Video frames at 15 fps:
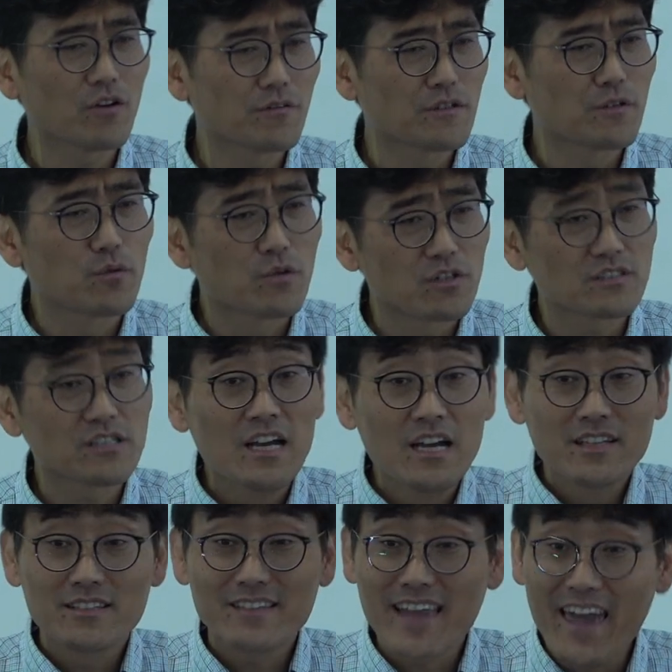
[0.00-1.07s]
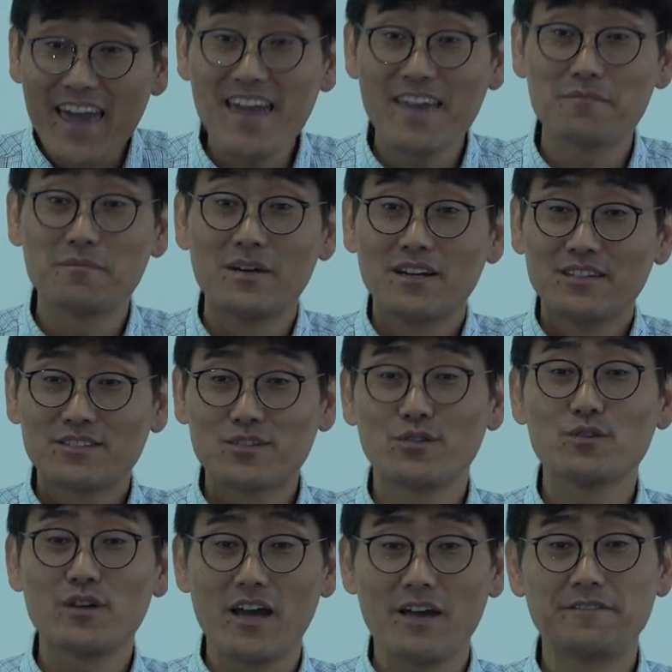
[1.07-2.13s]
over the world came
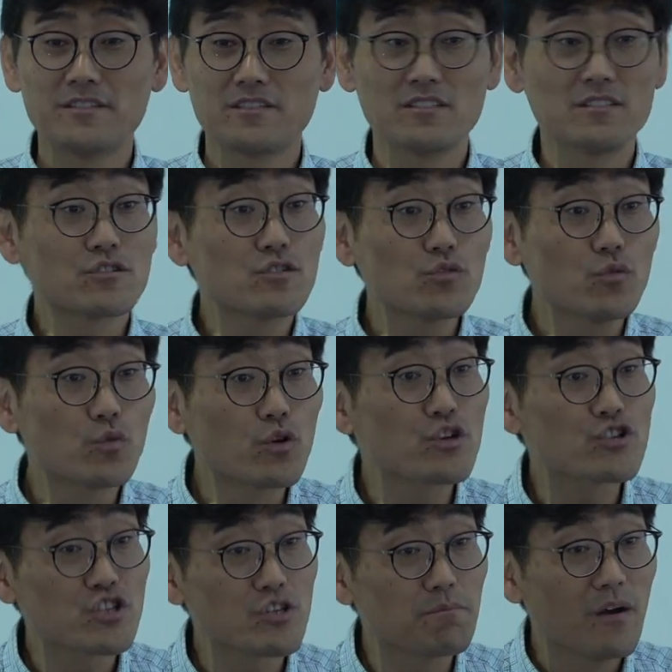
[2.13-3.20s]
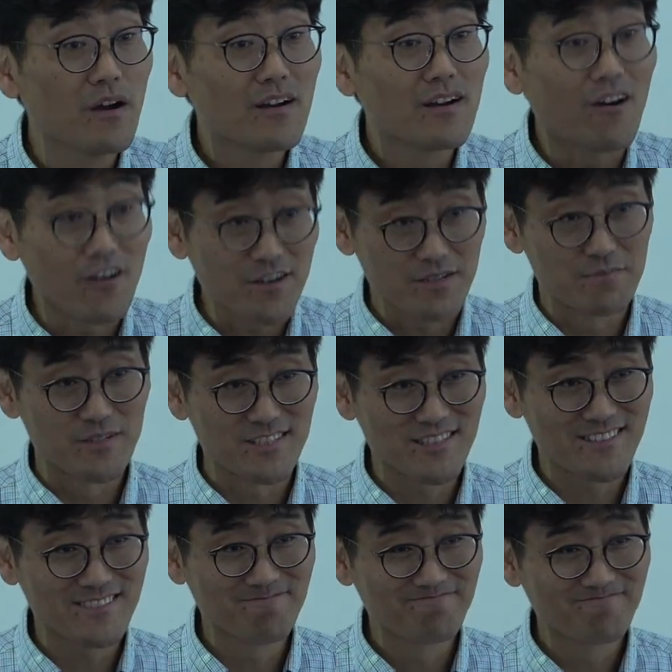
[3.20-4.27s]
to Ephesus to worship
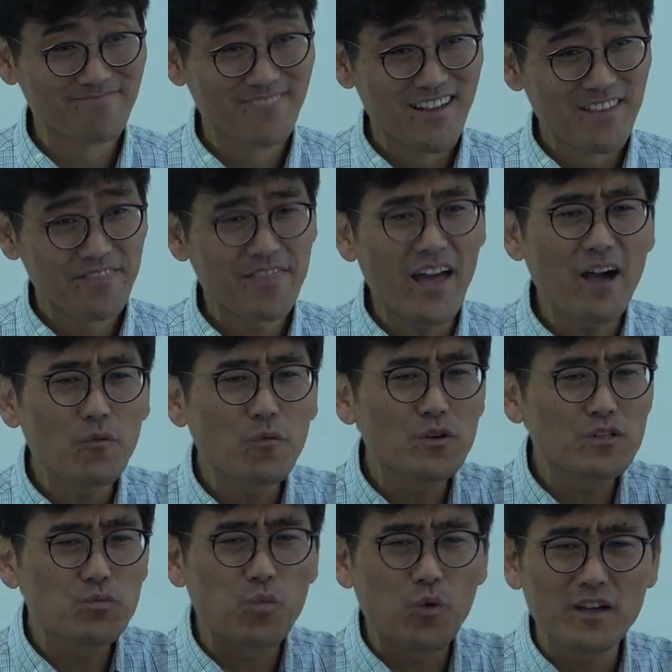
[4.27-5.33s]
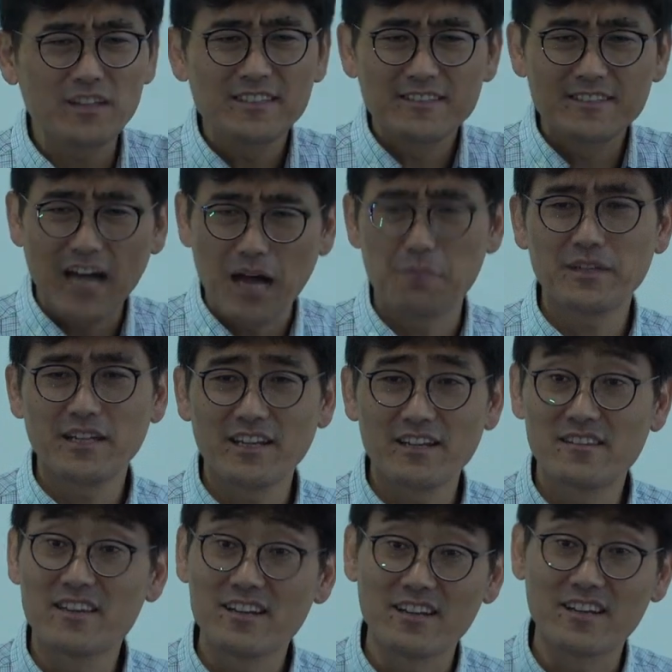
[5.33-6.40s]
Artemis. That was what
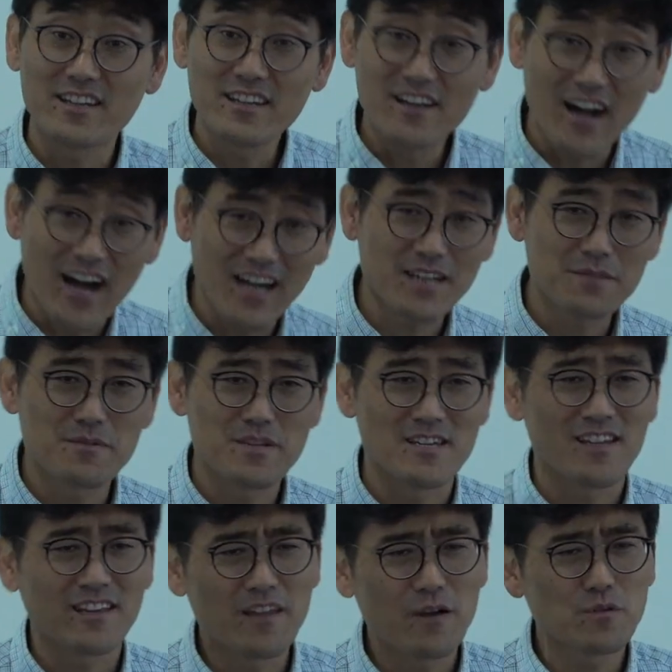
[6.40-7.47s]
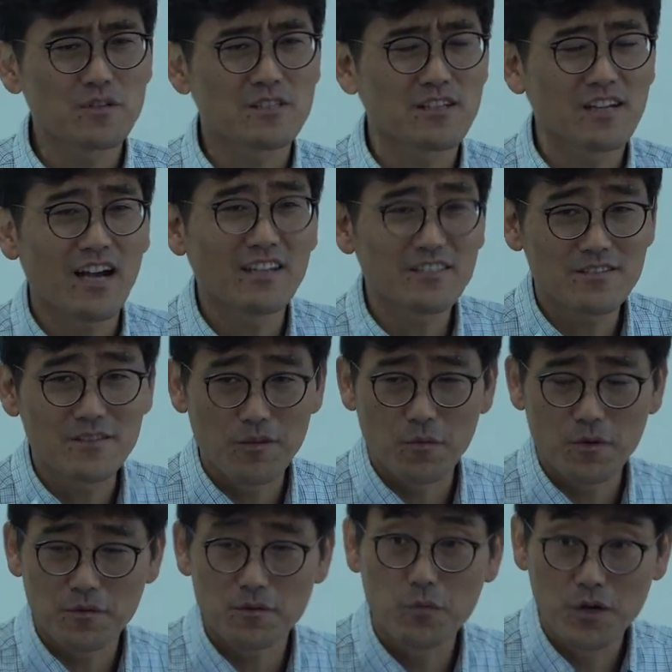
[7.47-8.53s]
dominated their economy, and that was the, con- the
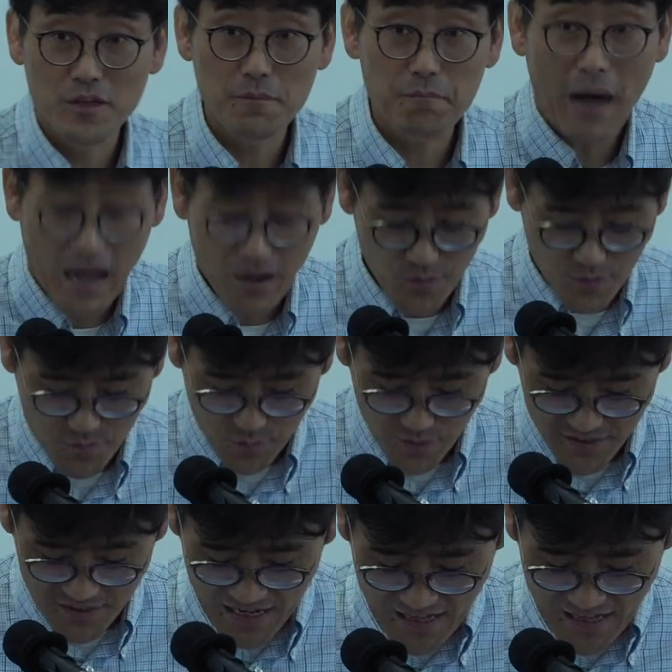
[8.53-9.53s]
where the power was